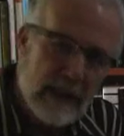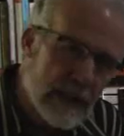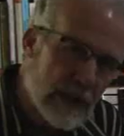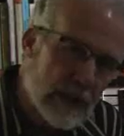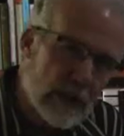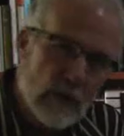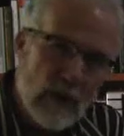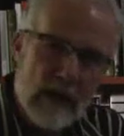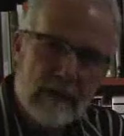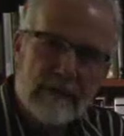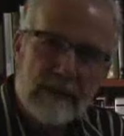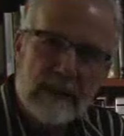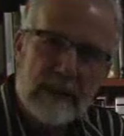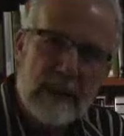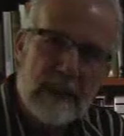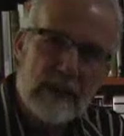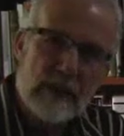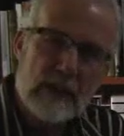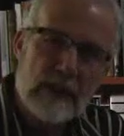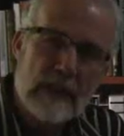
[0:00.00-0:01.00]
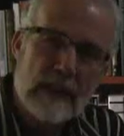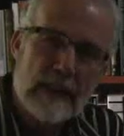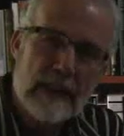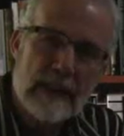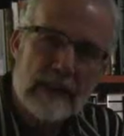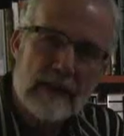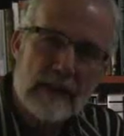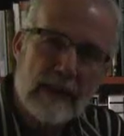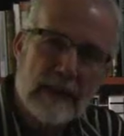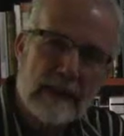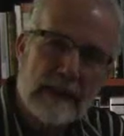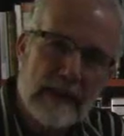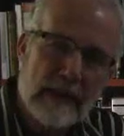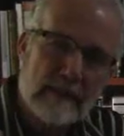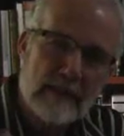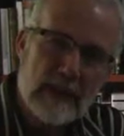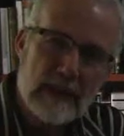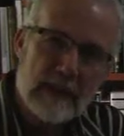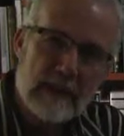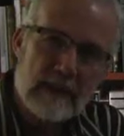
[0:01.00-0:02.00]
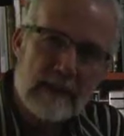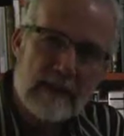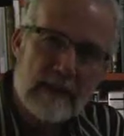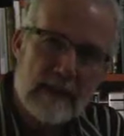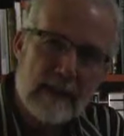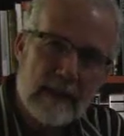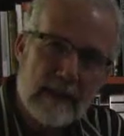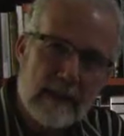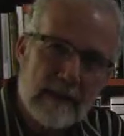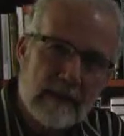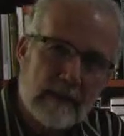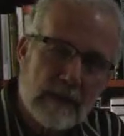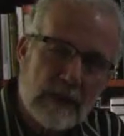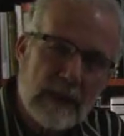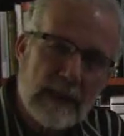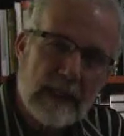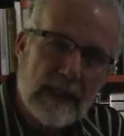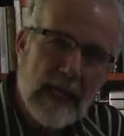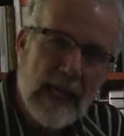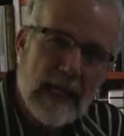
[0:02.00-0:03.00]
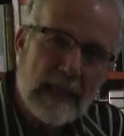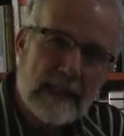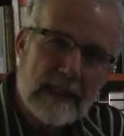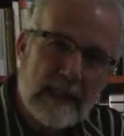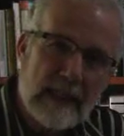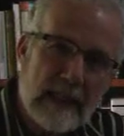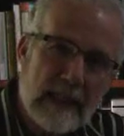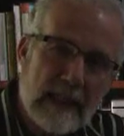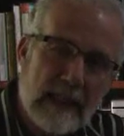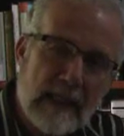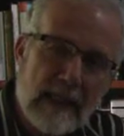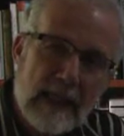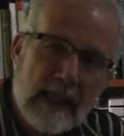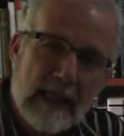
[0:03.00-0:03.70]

cuts you off intentionally or does something uh, really nasty,